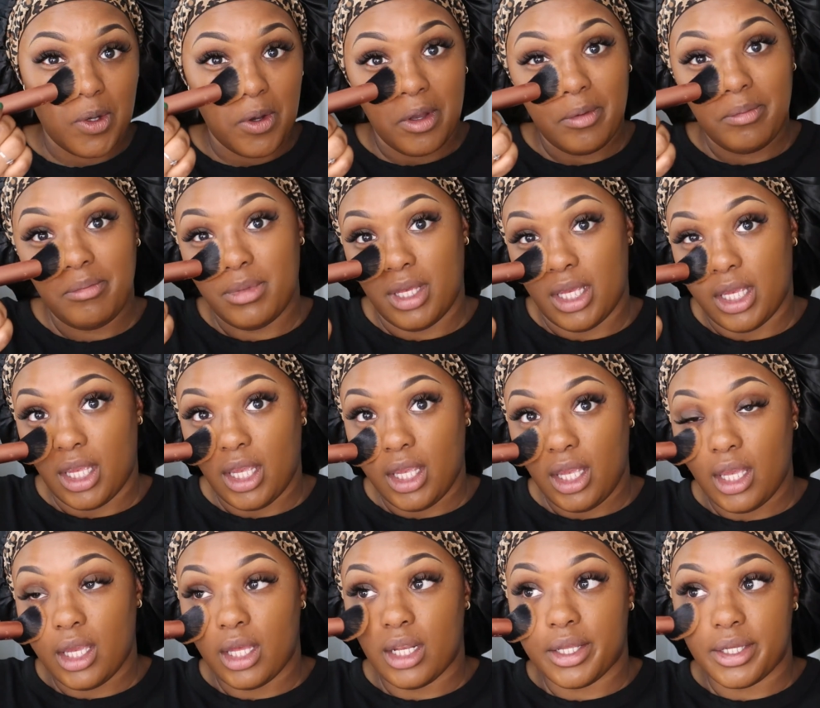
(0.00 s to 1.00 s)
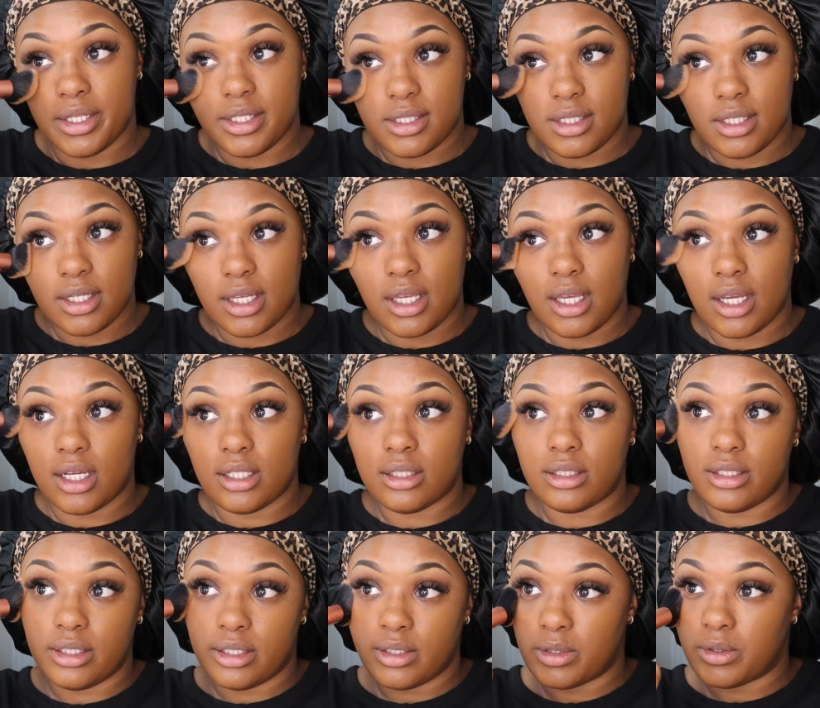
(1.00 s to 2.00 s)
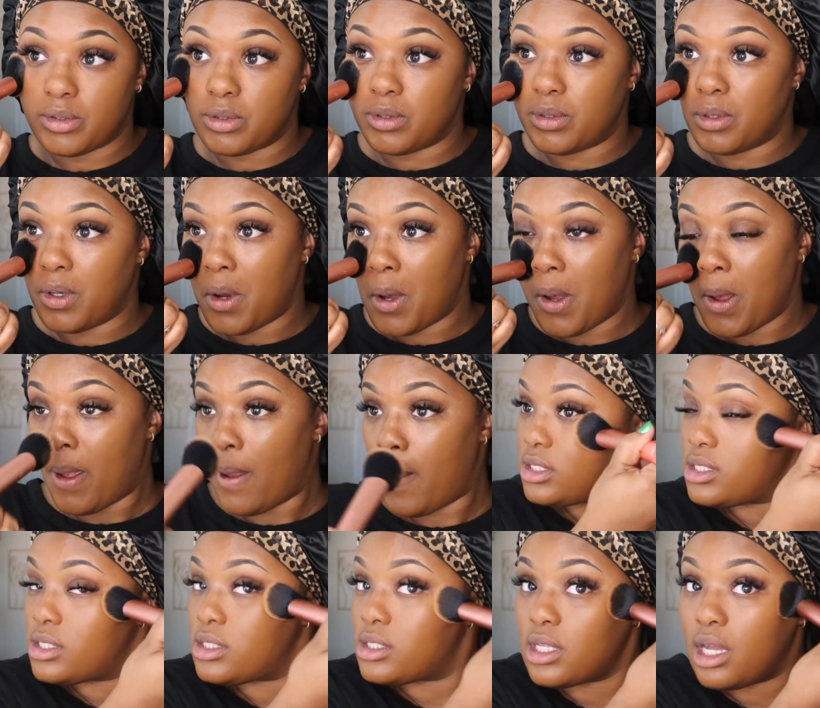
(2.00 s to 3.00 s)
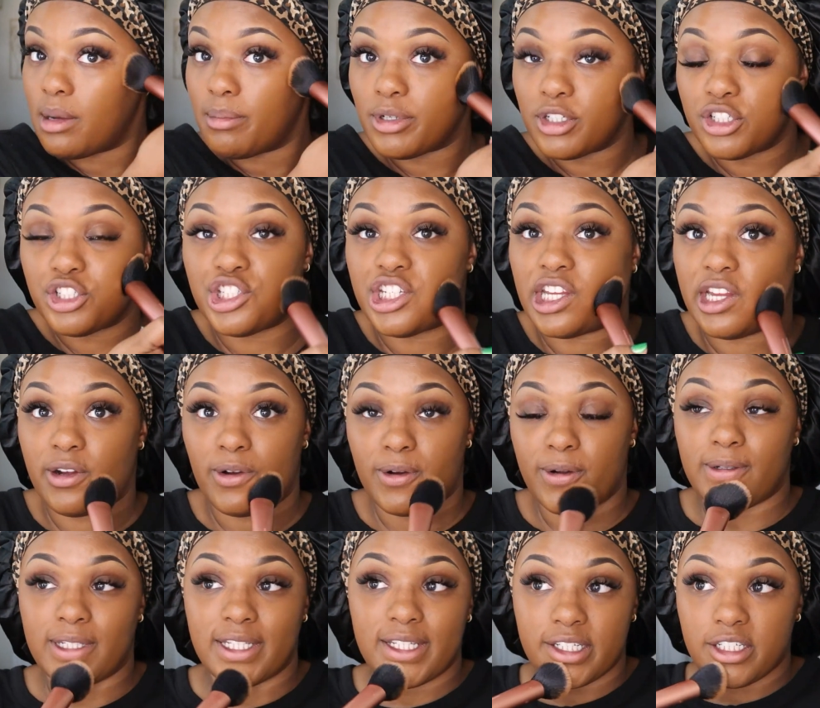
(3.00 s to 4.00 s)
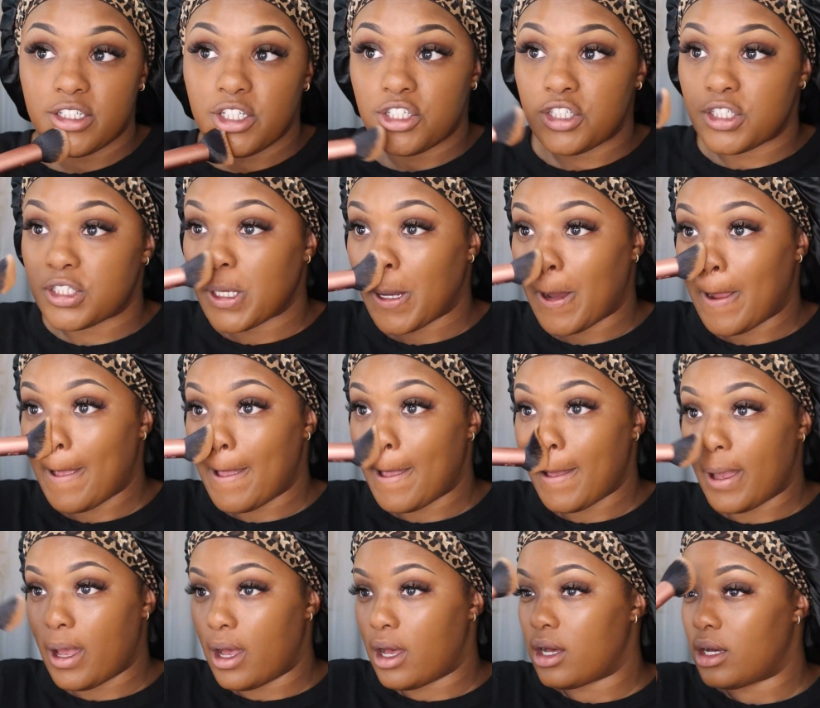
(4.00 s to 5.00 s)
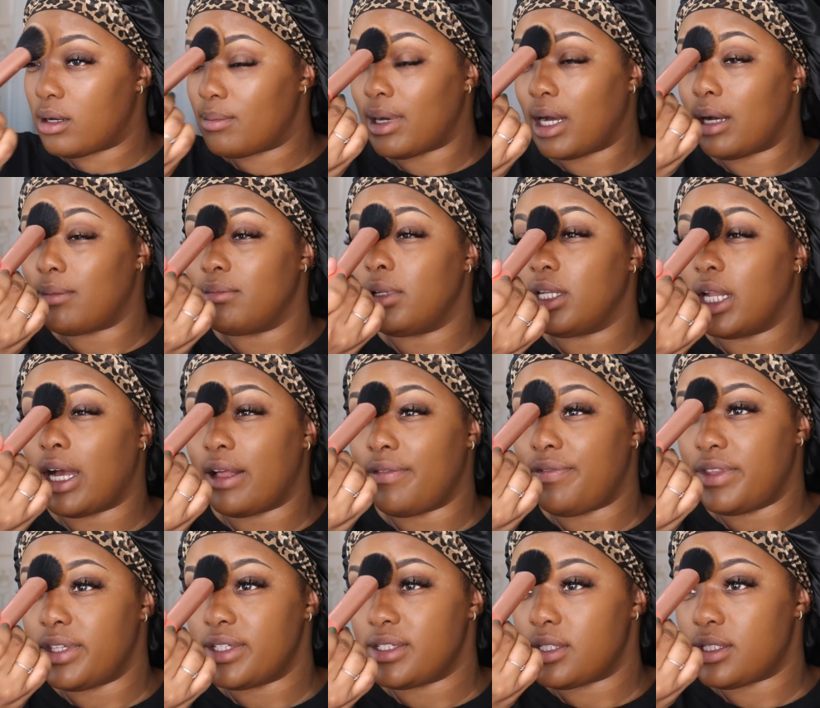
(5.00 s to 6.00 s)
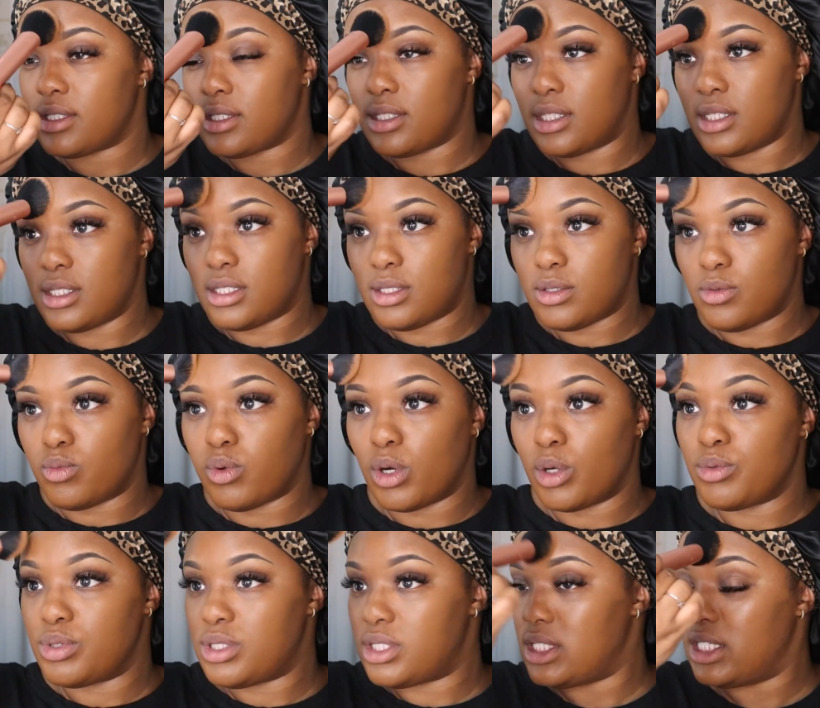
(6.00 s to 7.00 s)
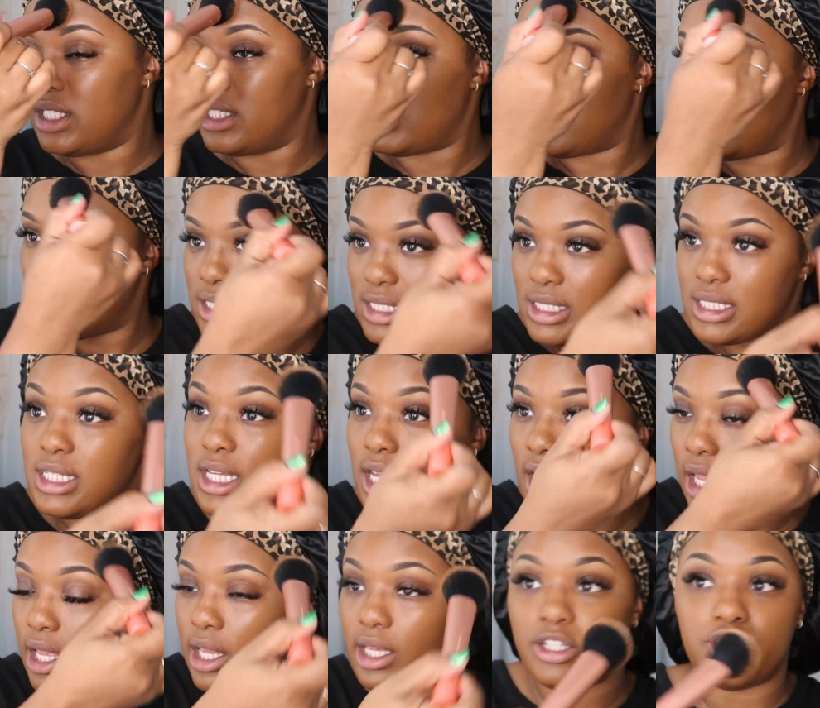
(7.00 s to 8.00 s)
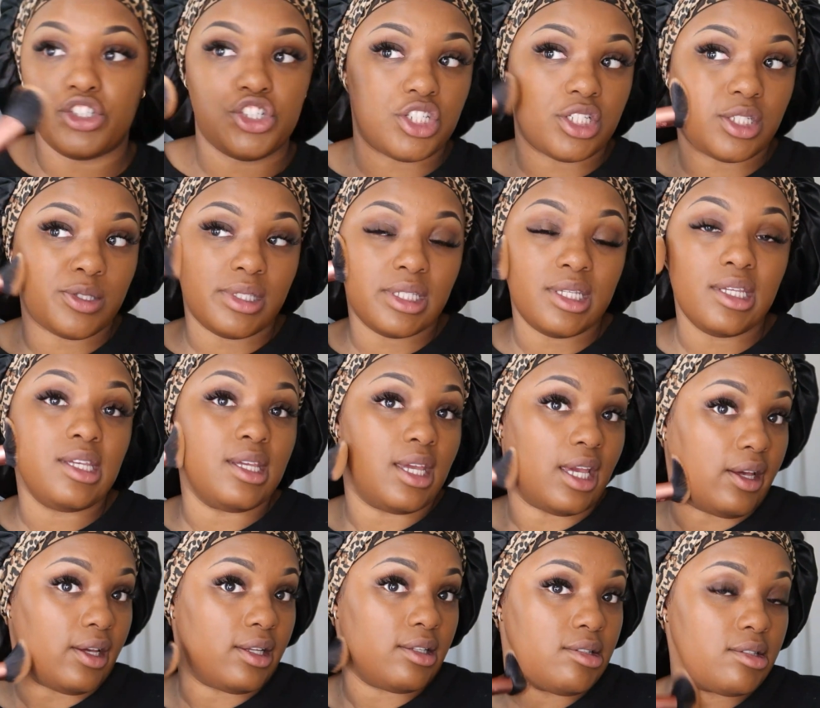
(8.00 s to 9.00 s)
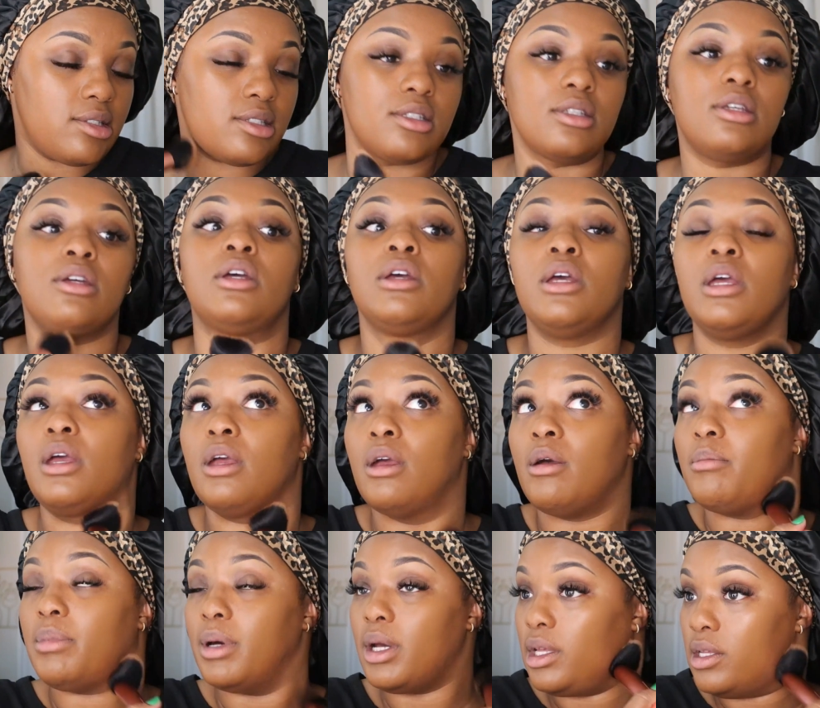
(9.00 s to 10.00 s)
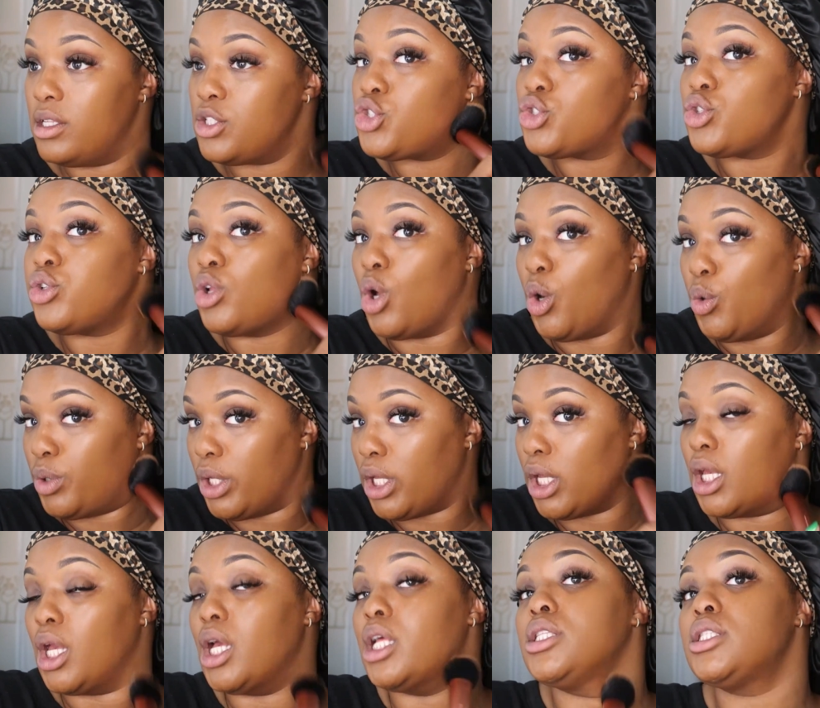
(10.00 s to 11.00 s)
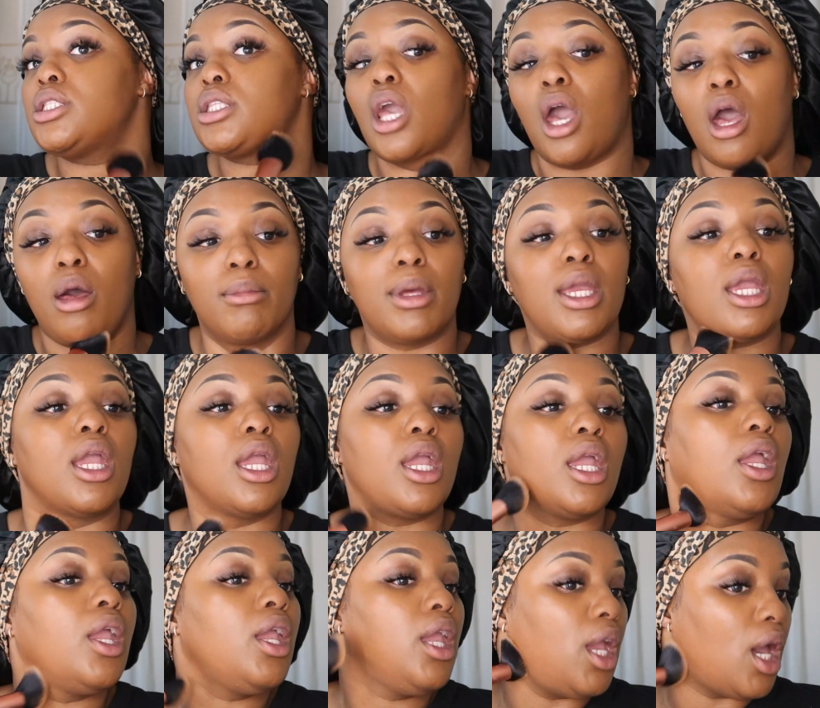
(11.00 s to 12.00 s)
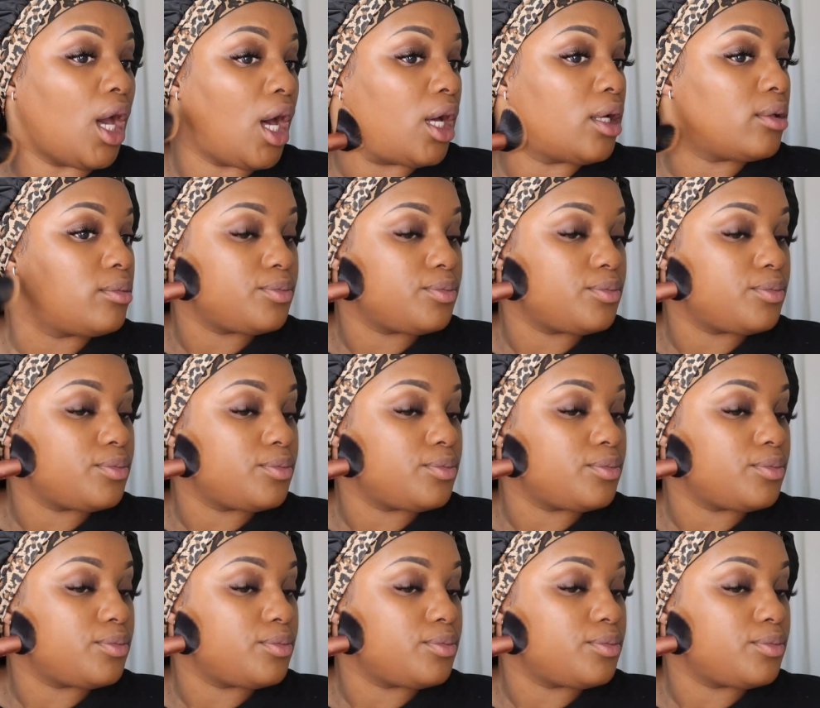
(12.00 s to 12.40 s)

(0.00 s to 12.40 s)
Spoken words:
on me. It is looking a little Summer Cheryl-ish. I'm not this roasted, this tan just yet, but it's floating, it's coming, yeah.